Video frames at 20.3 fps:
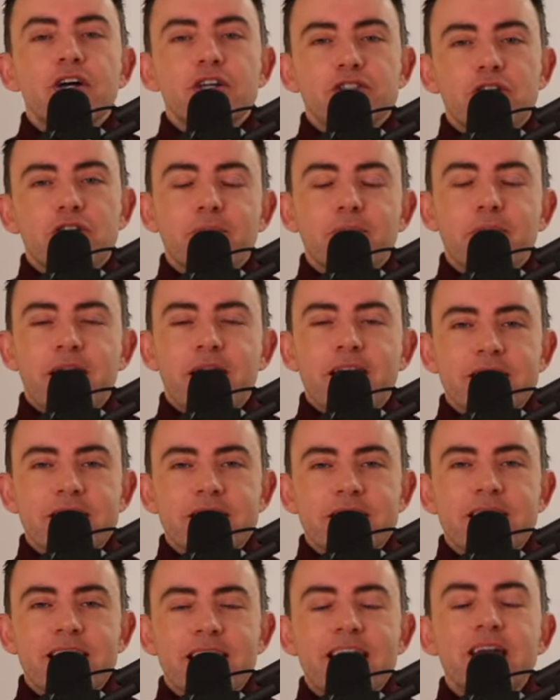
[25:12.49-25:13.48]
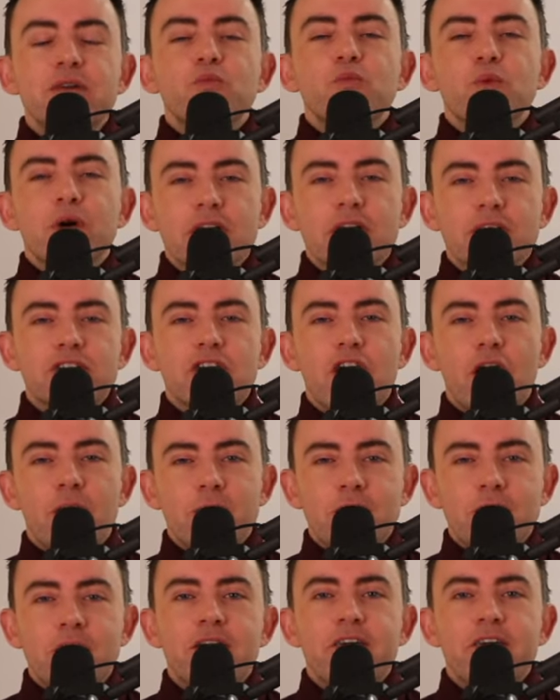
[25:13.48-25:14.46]
Don't panic, it will
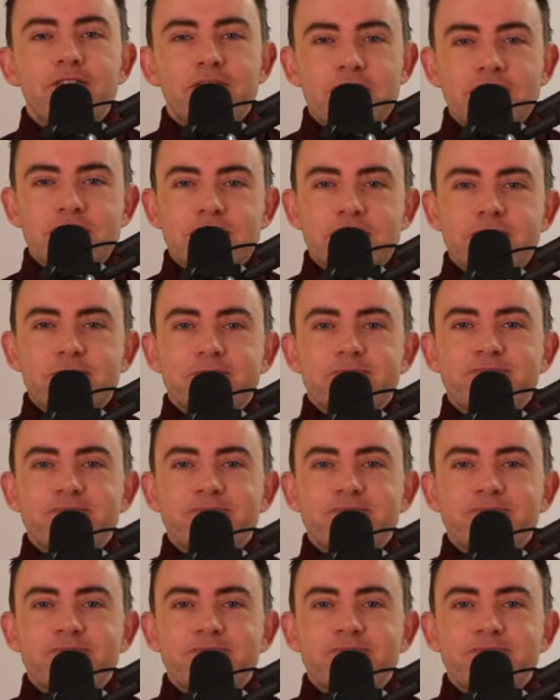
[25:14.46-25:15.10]
come faster.